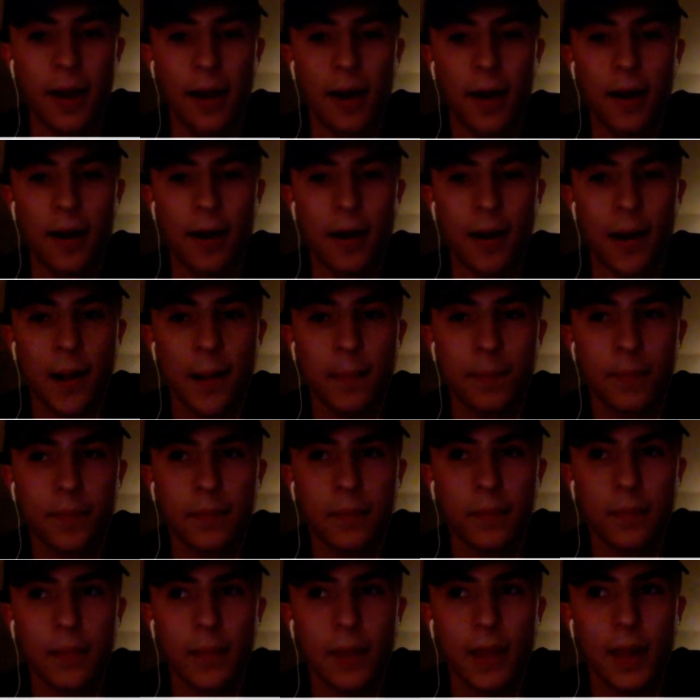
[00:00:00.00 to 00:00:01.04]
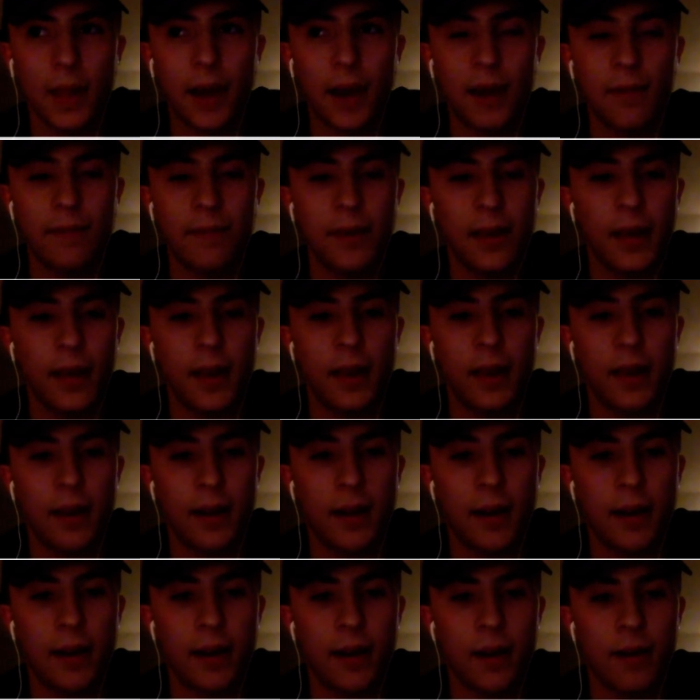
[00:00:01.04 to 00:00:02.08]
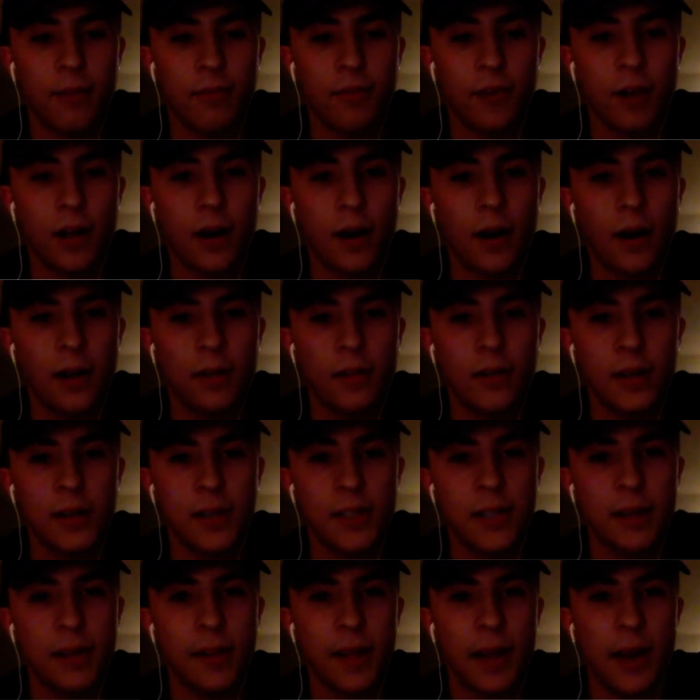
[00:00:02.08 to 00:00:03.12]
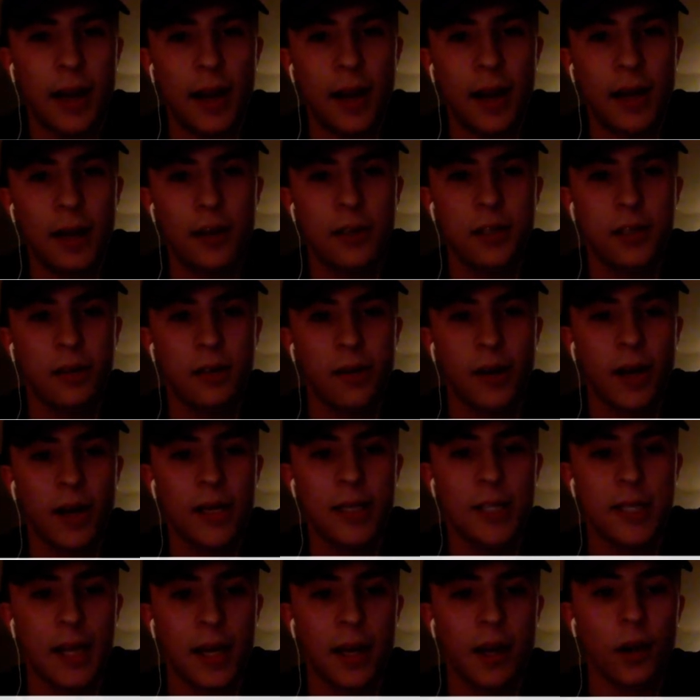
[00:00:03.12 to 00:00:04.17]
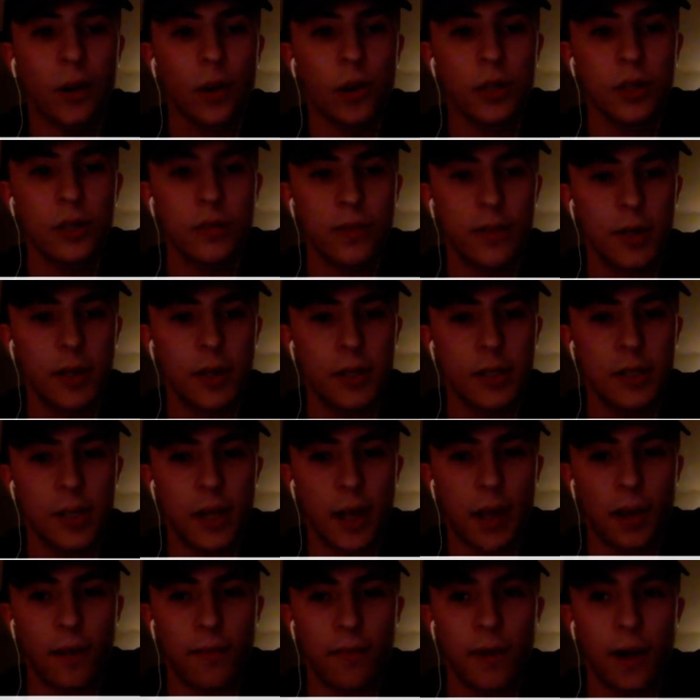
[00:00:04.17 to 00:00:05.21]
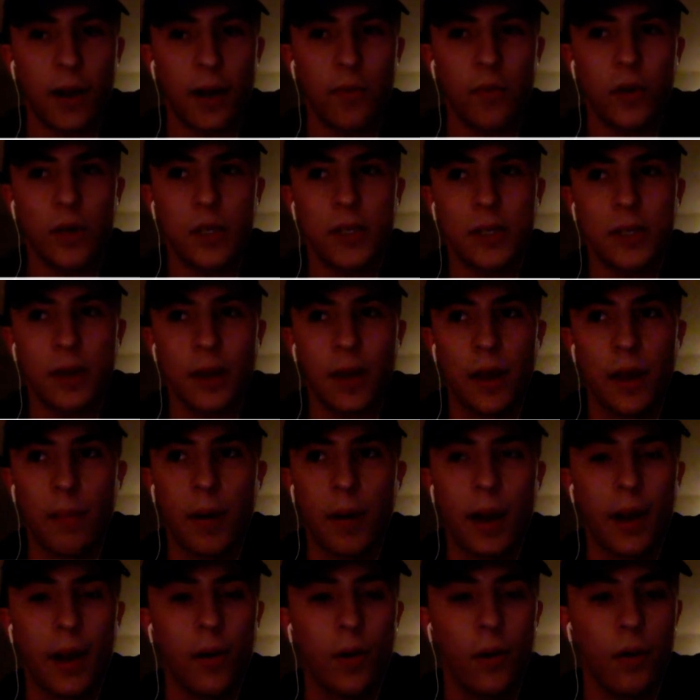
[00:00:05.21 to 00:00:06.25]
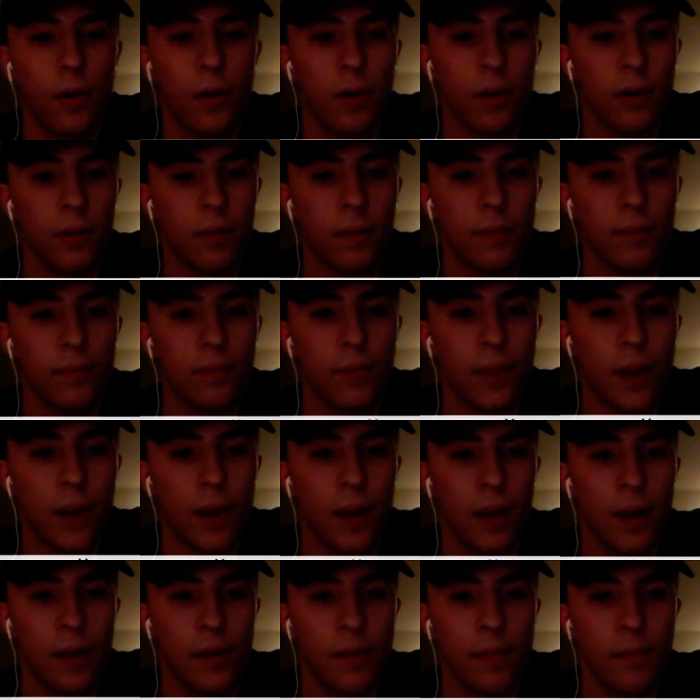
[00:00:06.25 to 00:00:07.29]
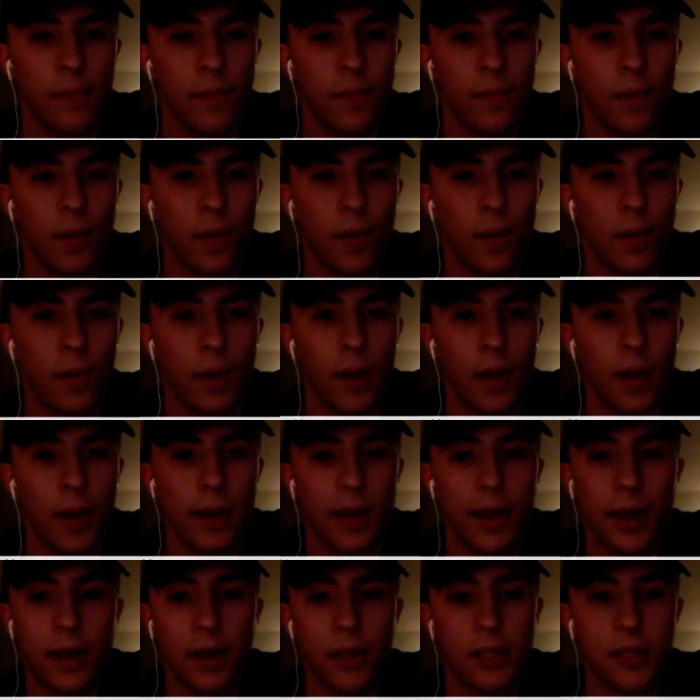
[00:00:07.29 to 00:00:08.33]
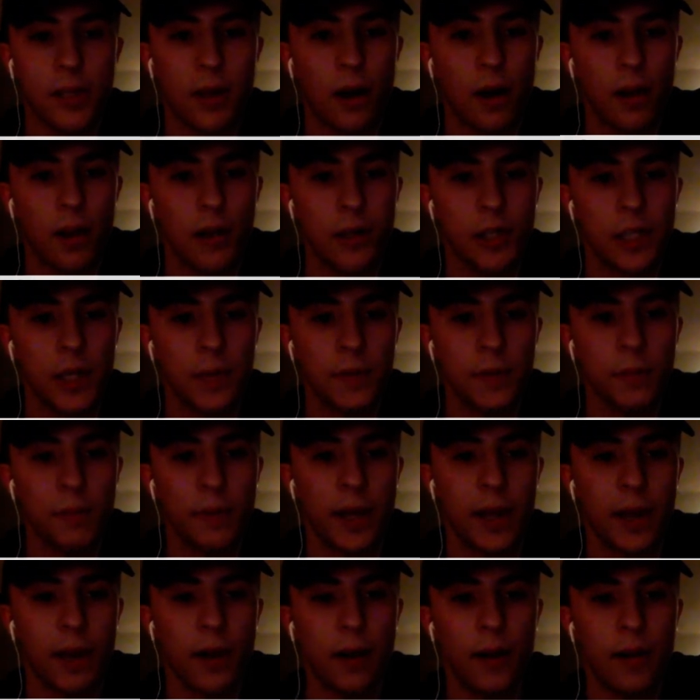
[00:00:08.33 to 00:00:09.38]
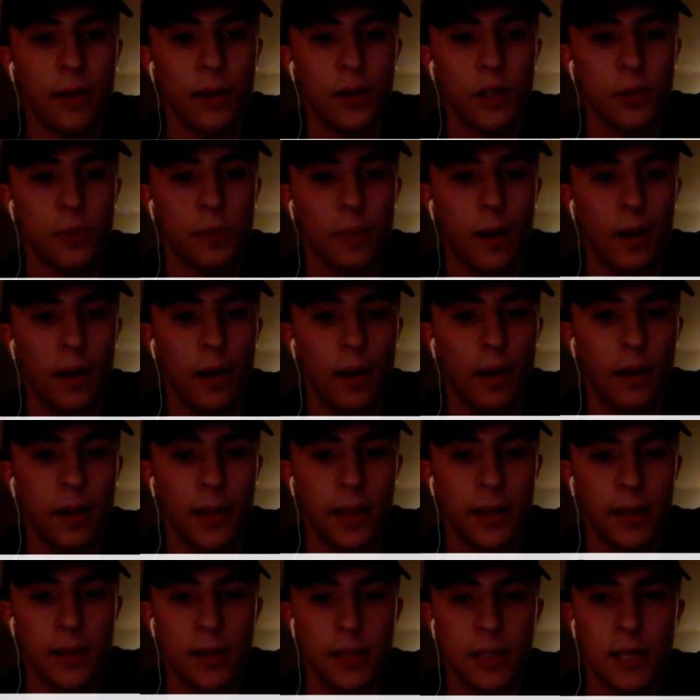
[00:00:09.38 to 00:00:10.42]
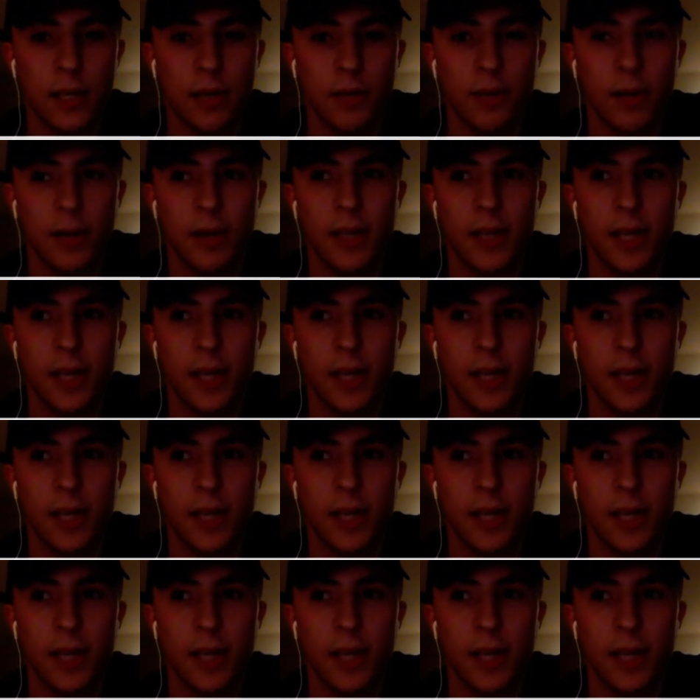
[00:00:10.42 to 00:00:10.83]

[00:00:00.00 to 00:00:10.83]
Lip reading: Um, I feel like regardless of that, you still got to set goals for yourself. Obviously, my goal, um, get a scholarship to play college ball and see where it